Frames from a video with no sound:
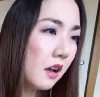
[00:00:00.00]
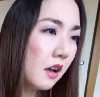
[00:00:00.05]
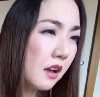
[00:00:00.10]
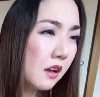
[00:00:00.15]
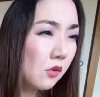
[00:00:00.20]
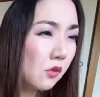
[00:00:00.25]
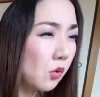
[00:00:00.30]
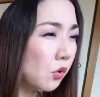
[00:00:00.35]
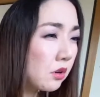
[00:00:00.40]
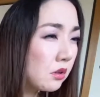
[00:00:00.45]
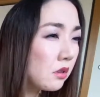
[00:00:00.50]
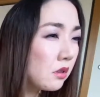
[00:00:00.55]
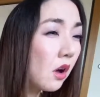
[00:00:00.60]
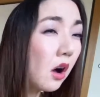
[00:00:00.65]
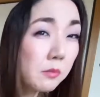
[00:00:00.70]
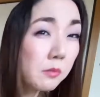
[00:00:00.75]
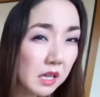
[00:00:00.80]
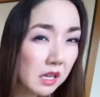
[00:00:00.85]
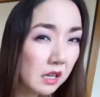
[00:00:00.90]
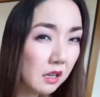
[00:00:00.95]
or
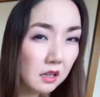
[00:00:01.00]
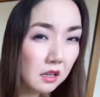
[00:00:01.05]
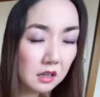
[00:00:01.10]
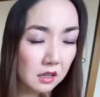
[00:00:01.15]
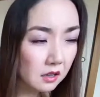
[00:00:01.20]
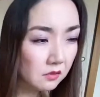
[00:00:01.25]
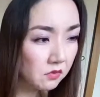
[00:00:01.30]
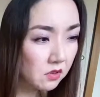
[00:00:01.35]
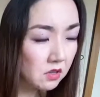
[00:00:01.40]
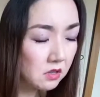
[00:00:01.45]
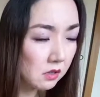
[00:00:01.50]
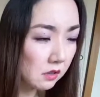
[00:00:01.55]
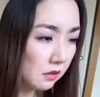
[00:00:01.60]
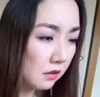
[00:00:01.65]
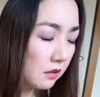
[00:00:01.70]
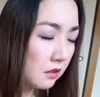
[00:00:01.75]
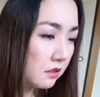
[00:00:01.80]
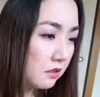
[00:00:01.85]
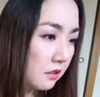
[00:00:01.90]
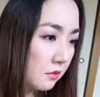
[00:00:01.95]
lobbying even,
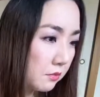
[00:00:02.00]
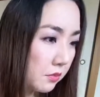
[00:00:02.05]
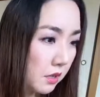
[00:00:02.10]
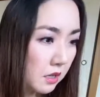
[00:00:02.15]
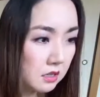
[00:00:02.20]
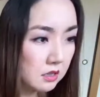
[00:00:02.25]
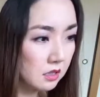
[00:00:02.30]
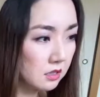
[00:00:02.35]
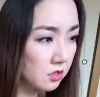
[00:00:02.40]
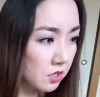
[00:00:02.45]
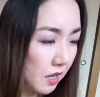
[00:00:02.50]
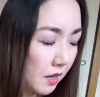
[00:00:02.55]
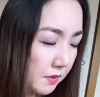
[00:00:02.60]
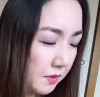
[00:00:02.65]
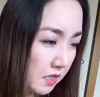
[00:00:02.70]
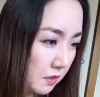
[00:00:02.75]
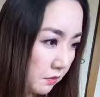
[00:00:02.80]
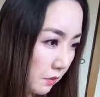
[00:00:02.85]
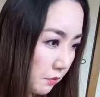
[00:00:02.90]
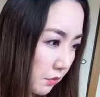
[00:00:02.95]
but the Japanese
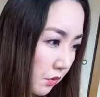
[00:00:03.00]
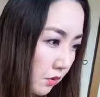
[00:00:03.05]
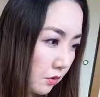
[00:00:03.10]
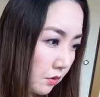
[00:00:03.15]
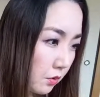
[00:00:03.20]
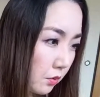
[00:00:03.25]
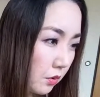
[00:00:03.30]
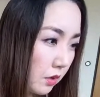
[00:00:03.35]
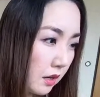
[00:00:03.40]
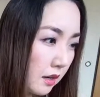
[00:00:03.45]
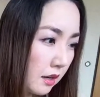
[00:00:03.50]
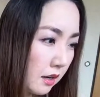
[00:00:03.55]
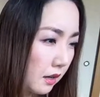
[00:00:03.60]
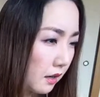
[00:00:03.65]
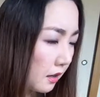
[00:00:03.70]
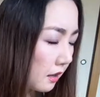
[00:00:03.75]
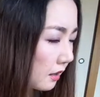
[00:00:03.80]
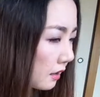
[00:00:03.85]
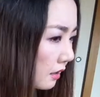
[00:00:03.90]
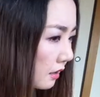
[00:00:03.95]
people,
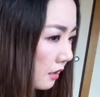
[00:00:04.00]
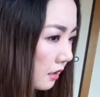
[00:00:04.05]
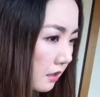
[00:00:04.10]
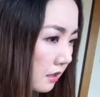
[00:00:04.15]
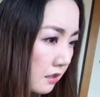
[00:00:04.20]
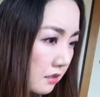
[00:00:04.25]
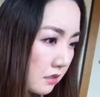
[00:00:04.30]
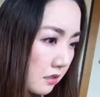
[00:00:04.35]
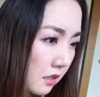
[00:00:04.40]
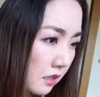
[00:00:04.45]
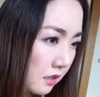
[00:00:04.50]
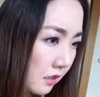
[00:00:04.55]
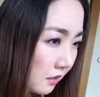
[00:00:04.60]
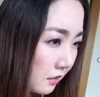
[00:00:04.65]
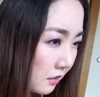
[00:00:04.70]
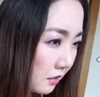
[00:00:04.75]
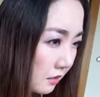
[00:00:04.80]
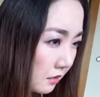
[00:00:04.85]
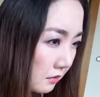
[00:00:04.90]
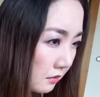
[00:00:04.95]
I guess that
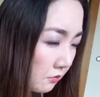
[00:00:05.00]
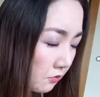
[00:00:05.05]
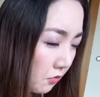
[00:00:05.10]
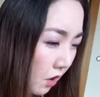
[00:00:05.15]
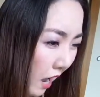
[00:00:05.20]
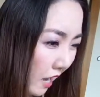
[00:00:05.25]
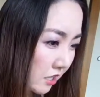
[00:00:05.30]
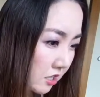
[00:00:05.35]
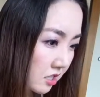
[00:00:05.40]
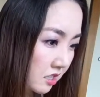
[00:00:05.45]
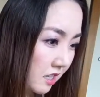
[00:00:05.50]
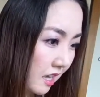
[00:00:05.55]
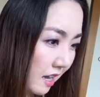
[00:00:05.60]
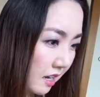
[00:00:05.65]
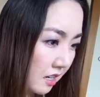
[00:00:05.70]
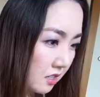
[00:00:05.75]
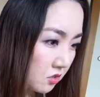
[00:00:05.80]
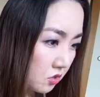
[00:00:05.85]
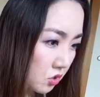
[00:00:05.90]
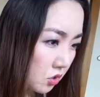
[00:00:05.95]
the right
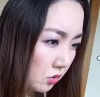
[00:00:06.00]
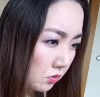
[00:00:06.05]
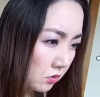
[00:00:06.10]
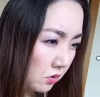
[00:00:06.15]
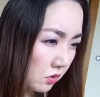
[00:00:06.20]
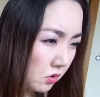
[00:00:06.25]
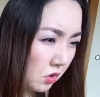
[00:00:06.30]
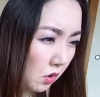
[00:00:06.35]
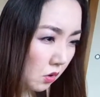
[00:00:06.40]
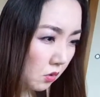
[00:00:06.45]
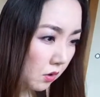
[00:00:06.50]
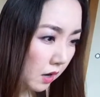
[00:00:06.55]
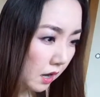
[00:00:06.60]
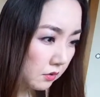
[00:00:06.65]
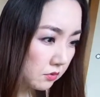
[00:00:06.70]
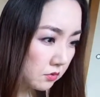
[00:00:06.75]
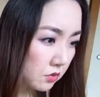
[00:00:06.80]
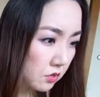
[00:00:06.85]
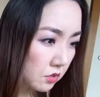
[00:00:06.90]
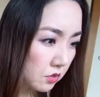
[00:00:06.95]
side don't know how
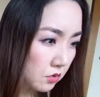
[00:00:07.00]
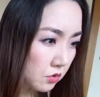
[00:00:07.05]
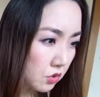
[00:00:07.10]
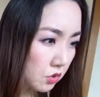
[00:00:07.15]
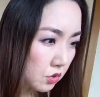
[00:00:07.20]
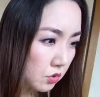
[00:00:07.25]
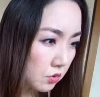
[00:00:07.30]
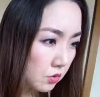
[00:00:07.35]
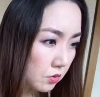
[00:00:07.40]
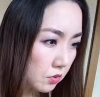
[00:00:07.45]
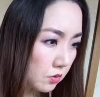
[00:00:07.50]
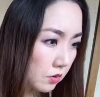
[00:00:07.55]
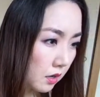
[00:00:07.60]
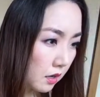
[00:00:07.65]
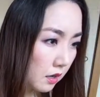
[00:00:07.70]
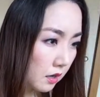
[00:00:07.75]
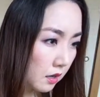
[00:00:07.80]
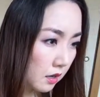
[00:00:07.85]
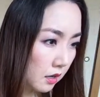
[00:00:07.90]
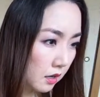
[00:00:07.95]
to do
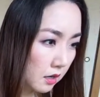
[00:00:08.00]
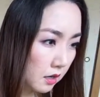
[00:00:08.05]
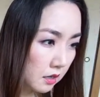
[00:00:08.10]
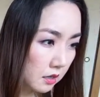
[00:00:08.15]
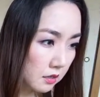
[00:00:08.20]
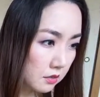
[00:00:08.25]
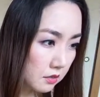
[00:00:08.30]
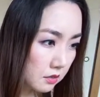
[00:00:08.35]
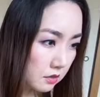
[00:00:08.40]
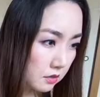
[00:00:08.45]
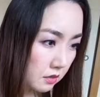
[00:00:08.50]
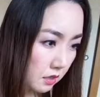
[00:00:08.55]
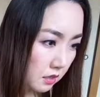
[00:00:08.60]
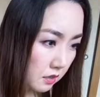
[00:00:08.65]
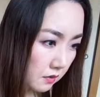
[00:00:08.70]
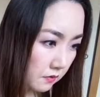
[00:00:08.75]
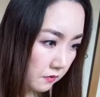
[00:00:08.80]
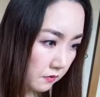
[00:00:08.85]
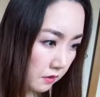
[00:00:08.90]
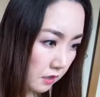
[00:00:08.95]

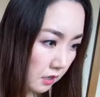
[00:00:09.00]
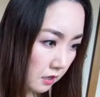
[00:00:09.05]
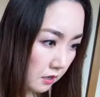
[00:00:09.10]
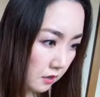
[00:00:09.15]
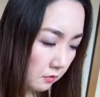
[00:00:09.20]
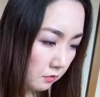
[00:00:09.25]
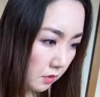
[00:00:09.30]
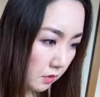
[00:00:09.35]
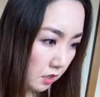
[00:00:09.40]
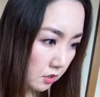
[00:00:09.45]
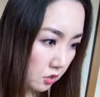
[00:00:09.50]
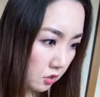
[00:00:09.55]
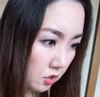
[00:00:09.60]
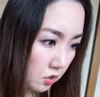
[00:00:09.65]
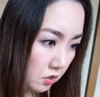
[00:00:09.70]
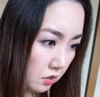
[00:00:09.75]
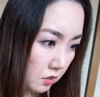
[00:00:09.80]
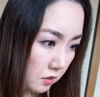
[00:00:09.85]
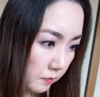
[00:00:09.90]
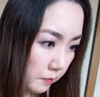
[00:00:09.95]
stuff much.